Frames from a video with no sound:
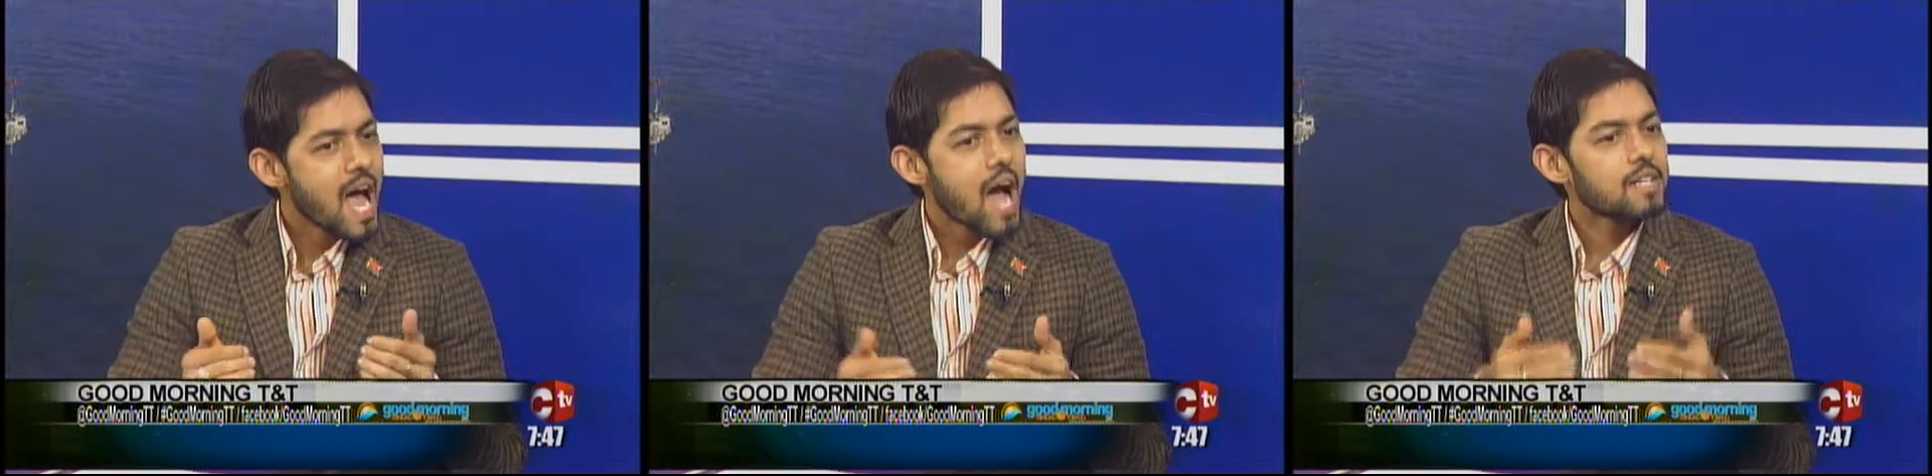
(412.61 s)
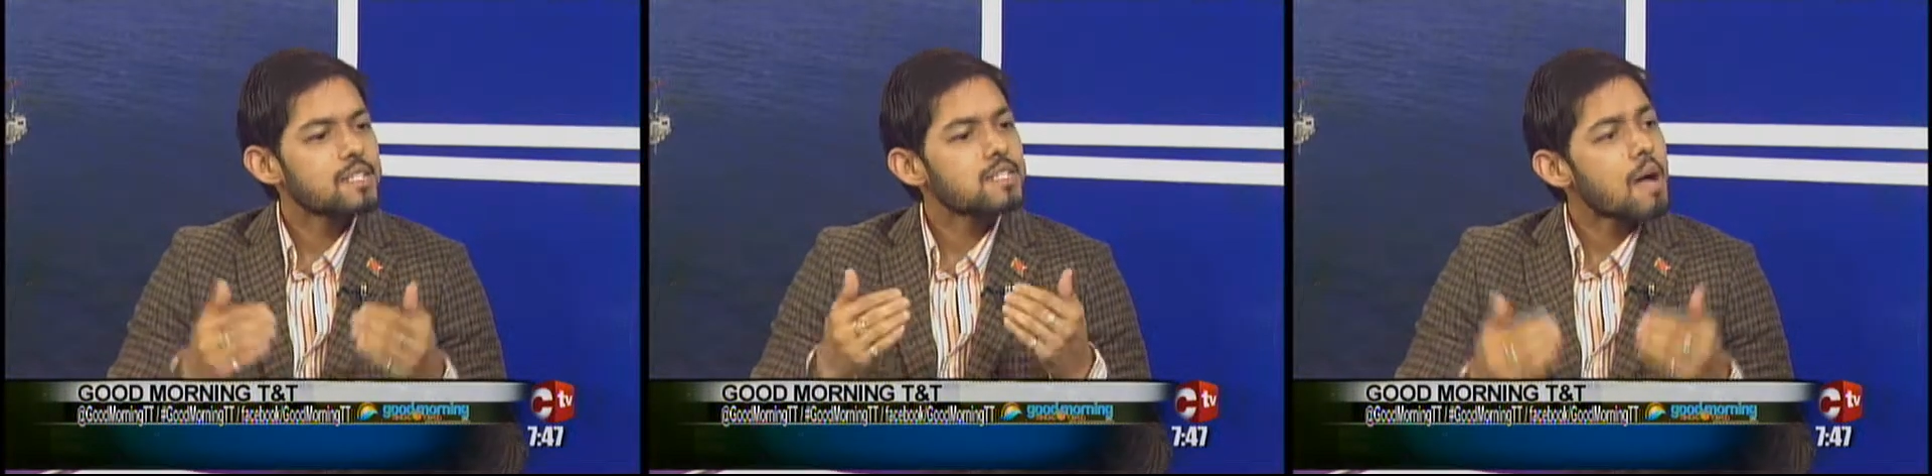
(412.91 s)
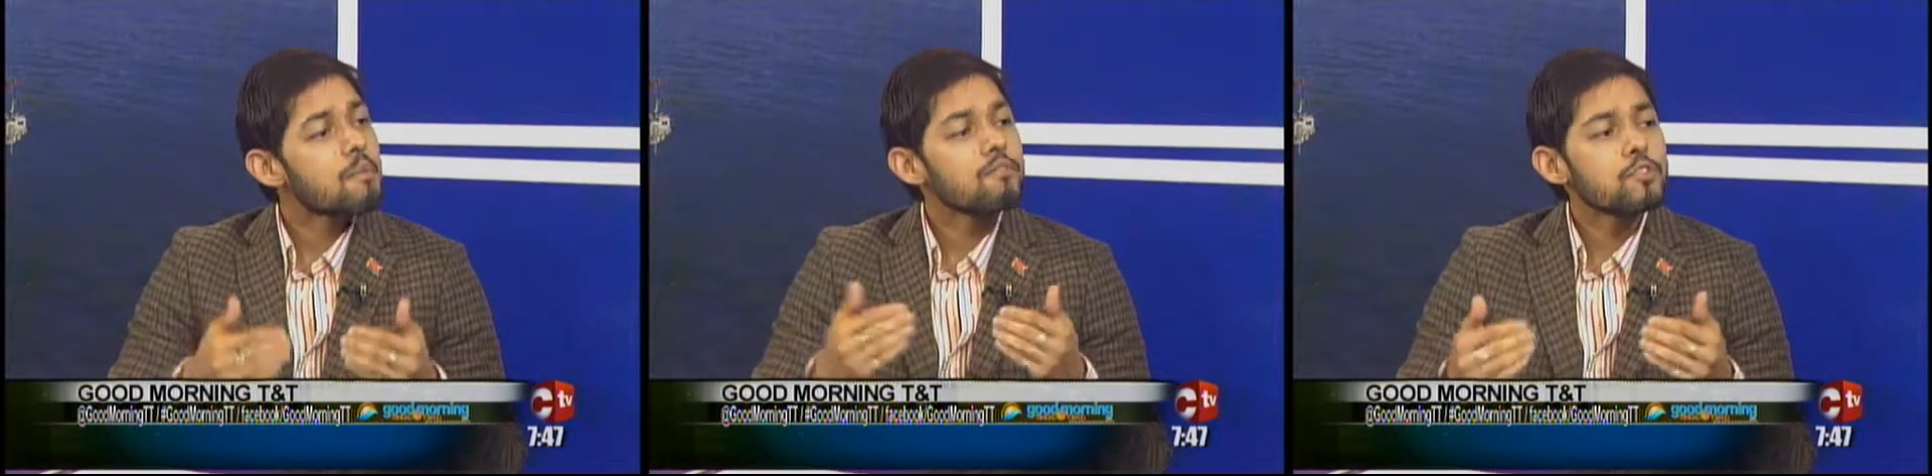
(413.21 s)
And
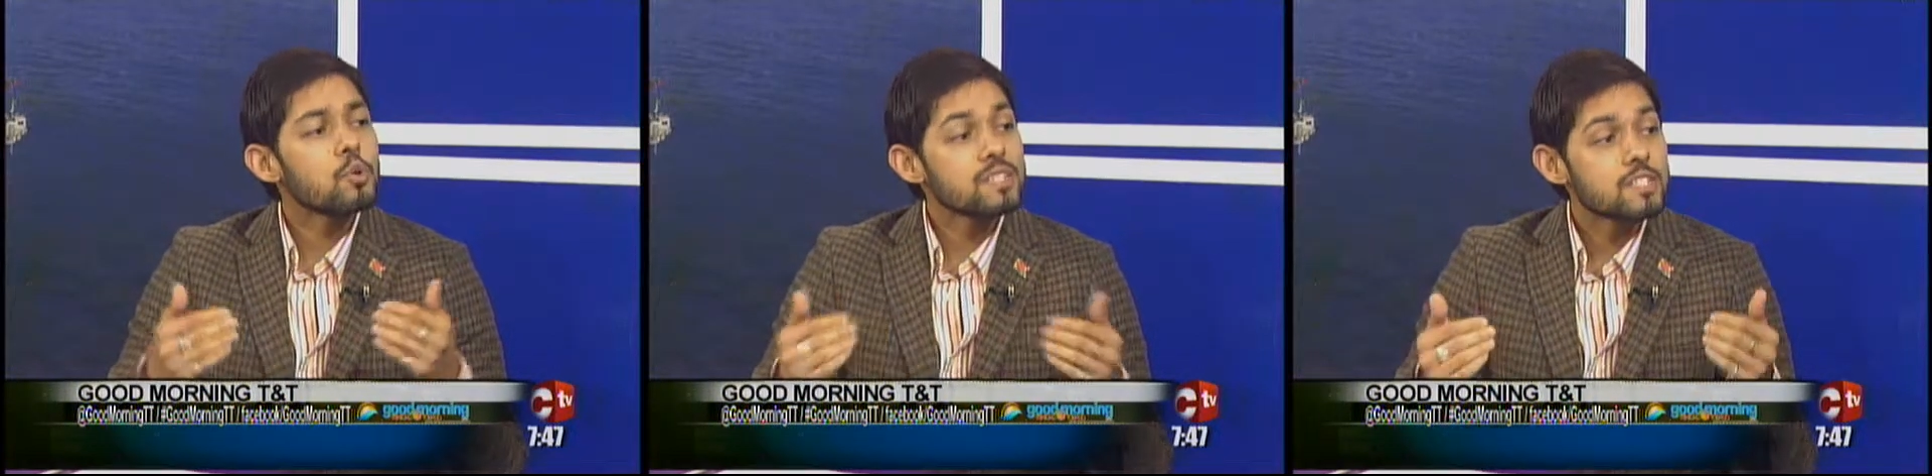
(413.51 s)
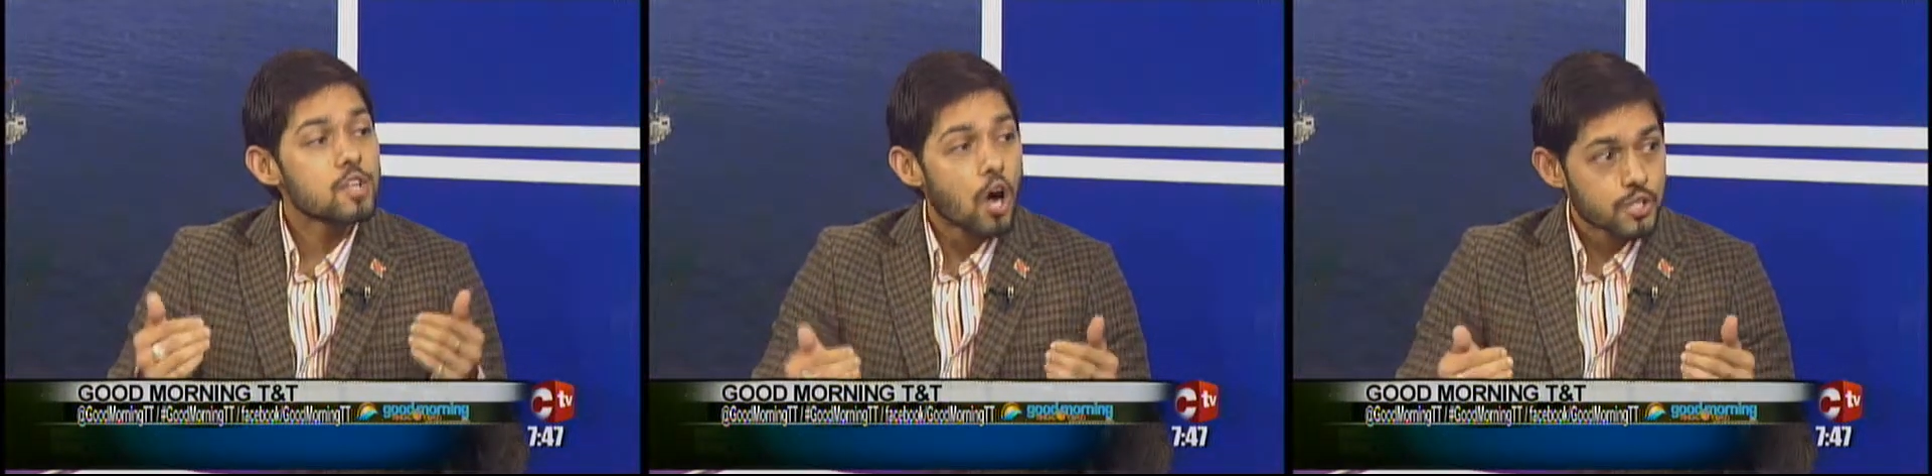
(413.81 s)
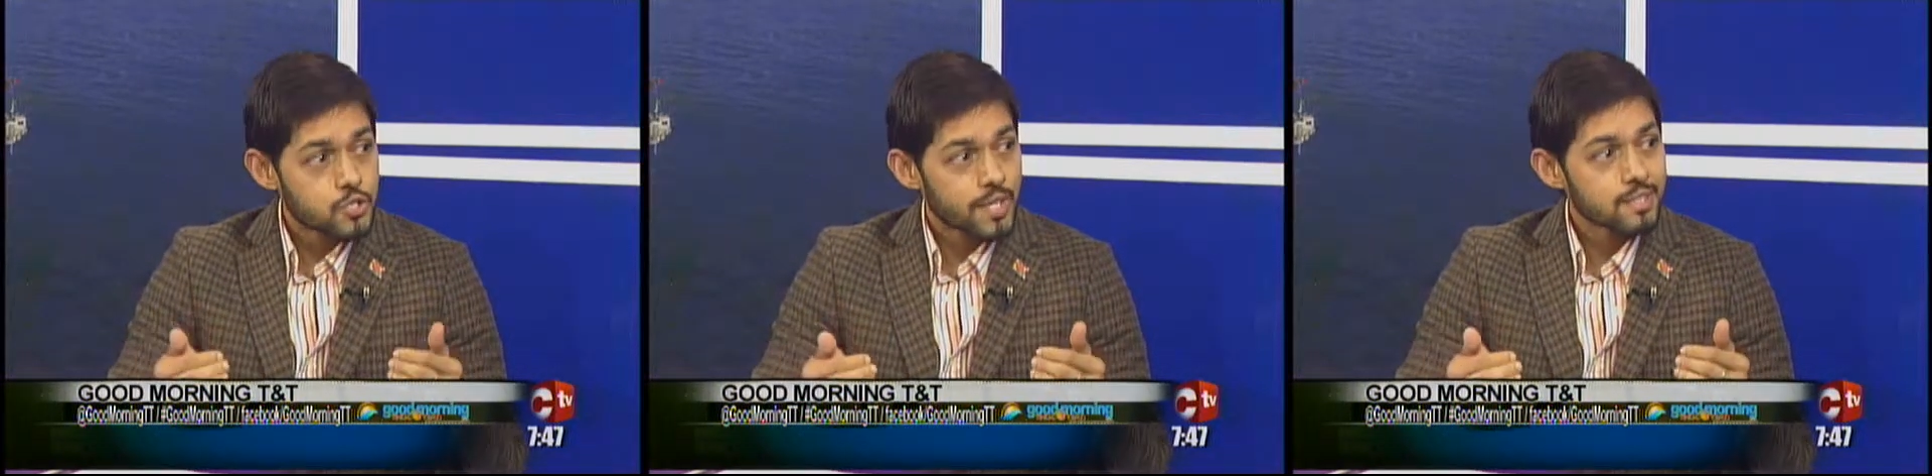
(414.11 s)
some of those
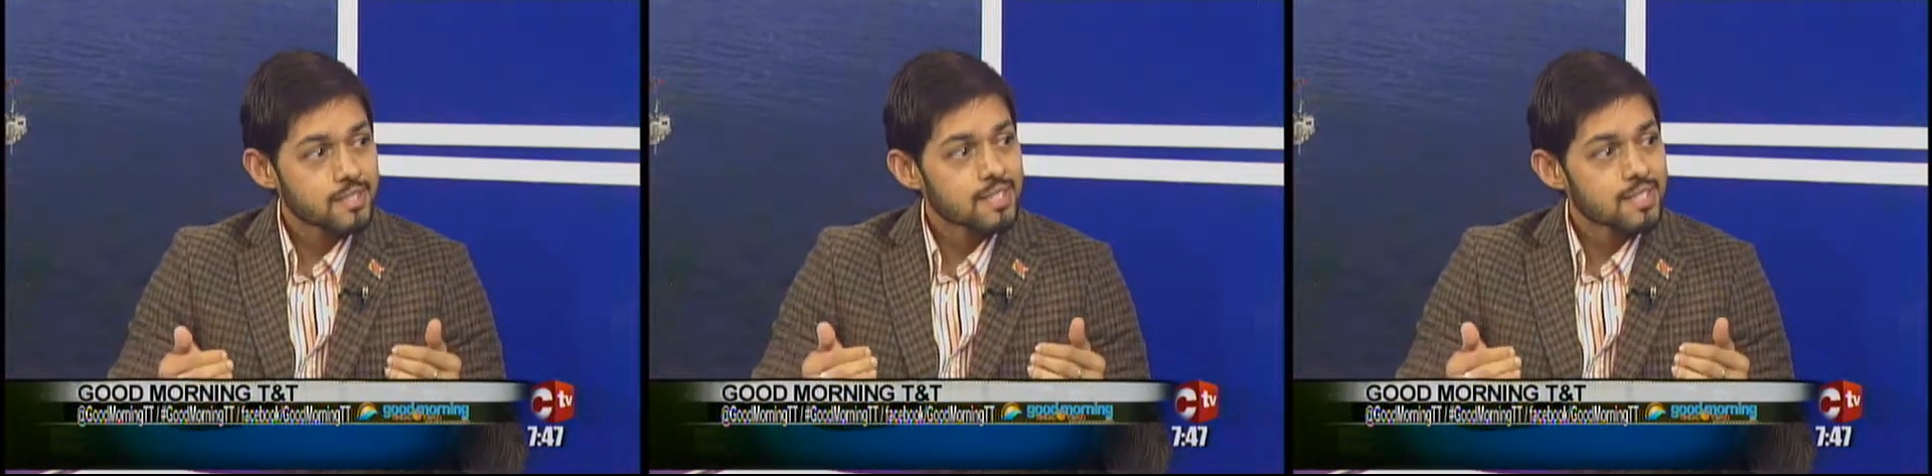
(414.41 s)
doctrines